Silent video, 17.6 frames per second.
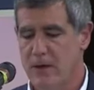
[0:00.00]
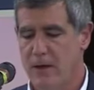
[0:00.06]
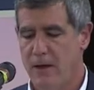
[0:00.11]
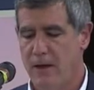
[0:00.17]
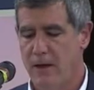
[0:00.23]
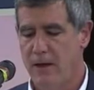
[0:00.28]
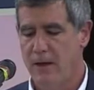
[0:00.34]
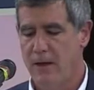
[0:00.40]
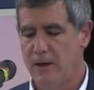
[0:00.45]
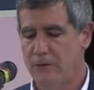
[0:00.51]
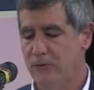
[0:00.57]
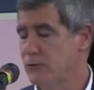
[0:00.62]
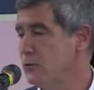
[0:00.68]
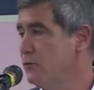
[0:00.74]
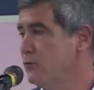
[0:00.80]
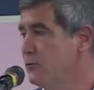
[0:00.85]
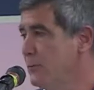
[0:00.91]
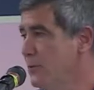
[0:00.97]
Uh, and
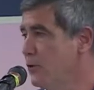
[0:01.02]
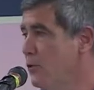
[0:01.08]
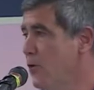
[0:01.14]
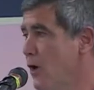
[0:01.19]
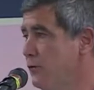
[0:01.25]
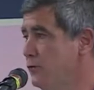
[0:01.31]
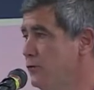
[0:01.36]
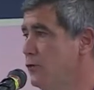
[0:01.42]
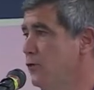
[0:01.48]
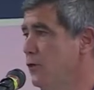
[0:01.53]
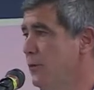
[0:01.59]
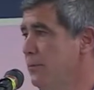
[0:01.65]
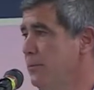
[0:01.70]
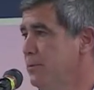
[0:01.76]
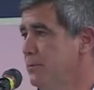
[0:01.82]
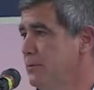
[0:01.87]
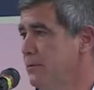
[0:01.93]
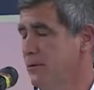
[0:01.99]
students from across
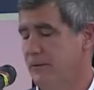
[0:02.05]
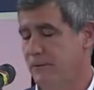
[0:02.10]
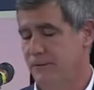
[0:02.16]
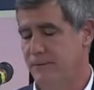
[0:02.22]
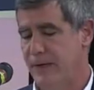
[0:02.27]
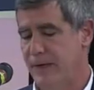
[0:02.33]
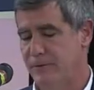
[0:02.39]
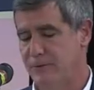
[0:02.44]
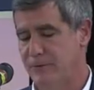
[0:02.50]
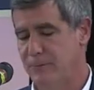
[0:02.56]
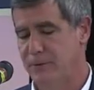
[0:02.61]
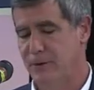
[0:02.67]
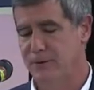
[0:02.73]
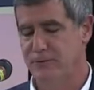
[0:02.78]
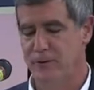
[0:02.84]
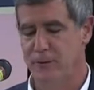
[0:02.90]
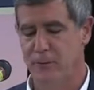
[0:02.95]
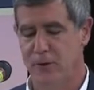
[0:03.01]
Europe, that's the
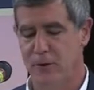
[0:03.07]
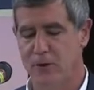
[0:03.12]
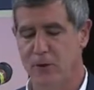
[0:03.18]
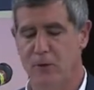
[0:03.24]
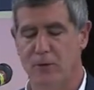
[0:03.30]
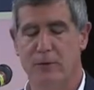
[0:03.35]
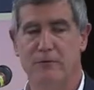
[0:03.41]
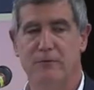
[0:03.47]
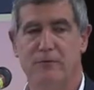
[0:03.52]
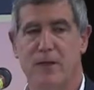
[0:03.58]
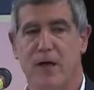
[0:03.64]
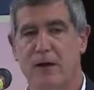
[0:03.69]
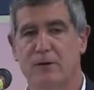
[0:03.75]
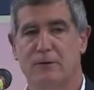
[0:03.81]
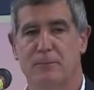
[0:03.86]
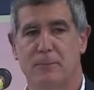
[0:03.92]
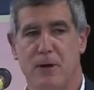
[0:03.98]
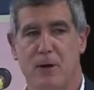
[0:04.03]
place they want to go. They
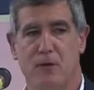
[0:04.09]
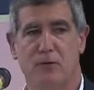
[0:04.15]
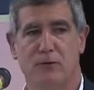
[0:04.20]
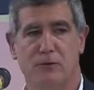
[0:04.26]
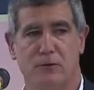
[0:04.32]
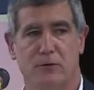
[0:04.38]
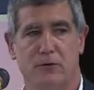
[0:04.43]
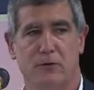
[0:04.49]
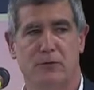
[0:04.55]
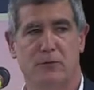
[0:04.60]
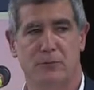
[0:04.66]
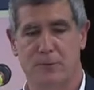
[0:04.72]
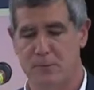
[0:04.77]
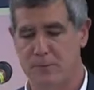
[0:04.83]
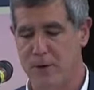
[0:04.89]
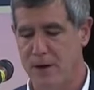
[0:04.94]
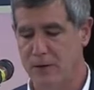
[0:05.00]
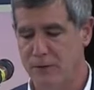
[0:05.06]
flock to Paris to learn from
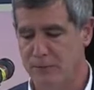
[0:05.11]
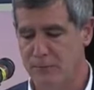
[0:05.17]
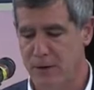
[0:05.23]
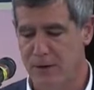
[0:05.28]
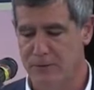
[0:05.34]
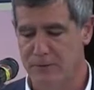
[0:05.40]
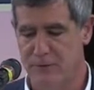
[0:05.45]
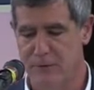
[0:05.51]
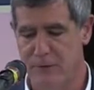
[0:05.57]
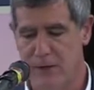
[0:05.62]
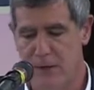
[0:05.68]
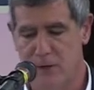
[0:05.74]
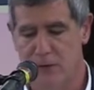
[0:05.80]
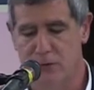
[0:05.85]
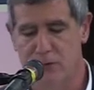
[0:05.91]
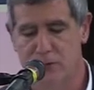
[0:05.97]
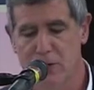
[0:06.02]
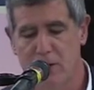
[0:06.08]
the brightest minds of the
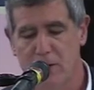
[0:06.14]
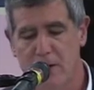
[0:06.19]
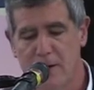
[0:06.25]
age.